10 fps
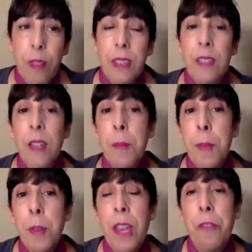Some
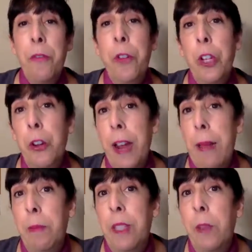people get foot
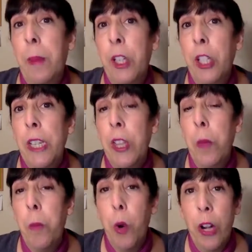cramps, especially in
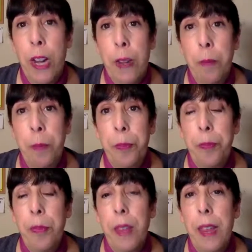the morning.
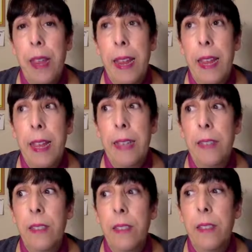
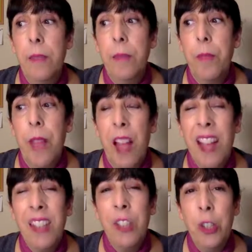And I
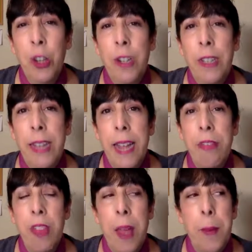had started to
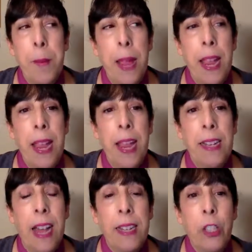get them,
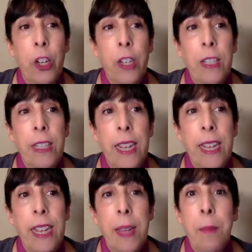and I started
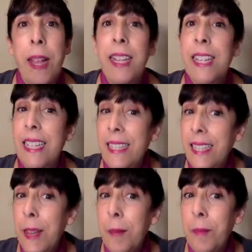taking
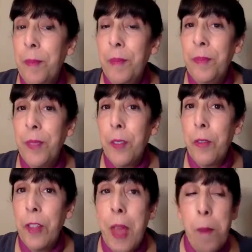magnesium
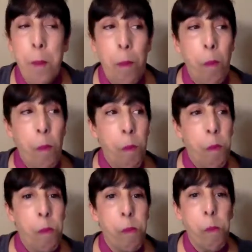for them,
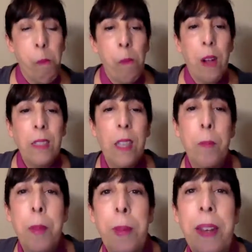a
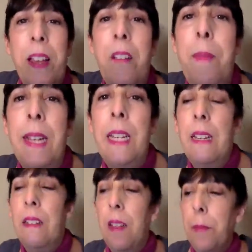supplement of
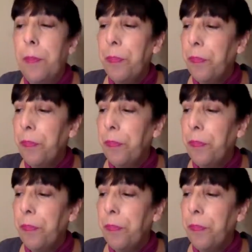magnesium.